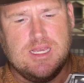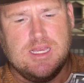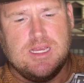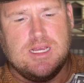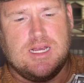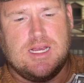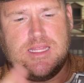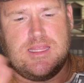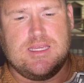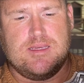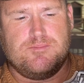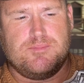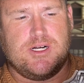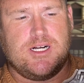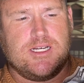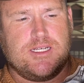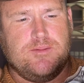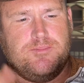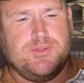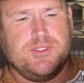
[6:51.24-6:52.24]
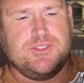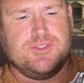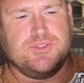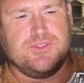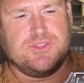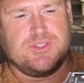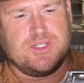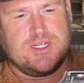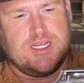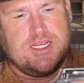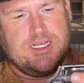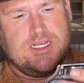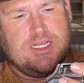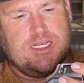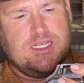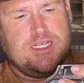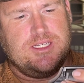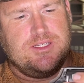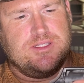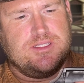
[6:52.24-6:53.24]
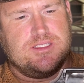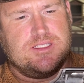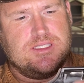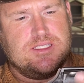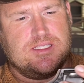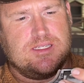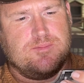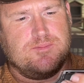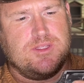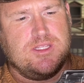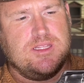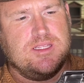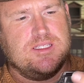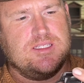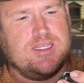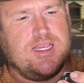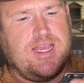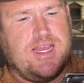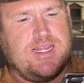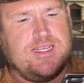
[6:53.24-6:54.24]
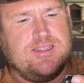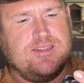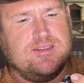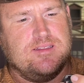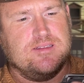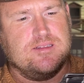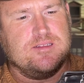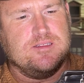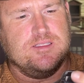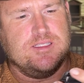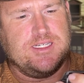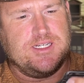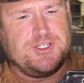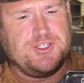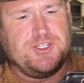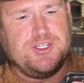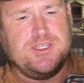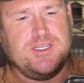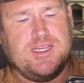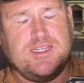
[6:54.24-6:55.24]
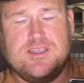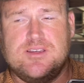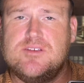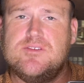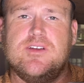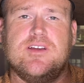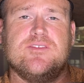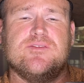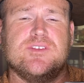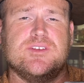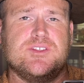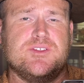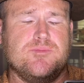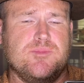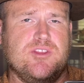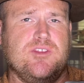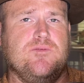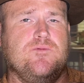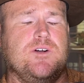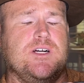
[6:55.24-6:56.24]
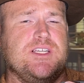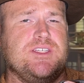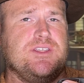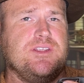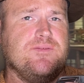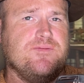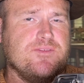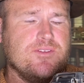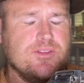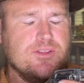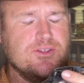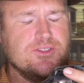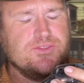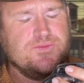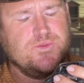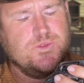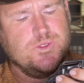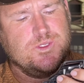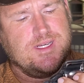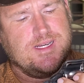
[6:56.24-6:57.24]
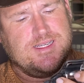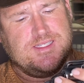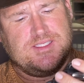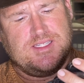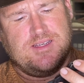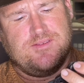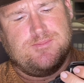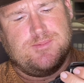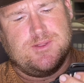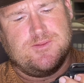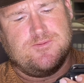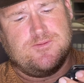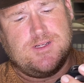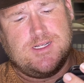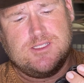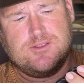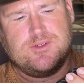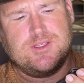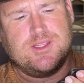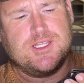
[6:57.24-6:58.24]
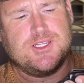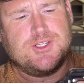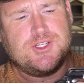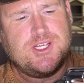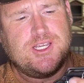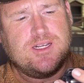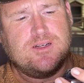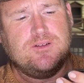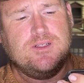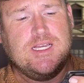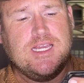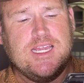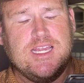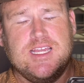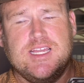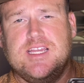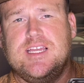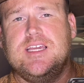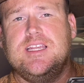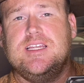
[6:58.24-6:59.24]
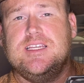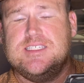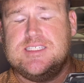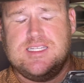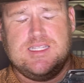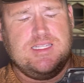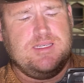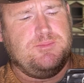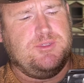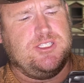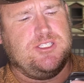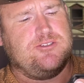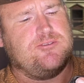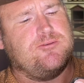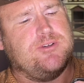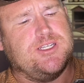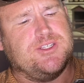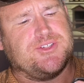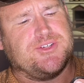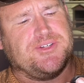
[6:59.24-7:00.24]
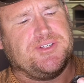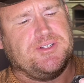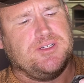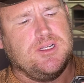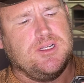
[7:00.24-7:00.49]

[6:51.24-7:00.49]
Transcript: I think pocket pistols are kind of neat. This is something to add to the collection. I do have a Smith & Wesson. For those of you guys who have been following the channel, it is a lemon squeezer.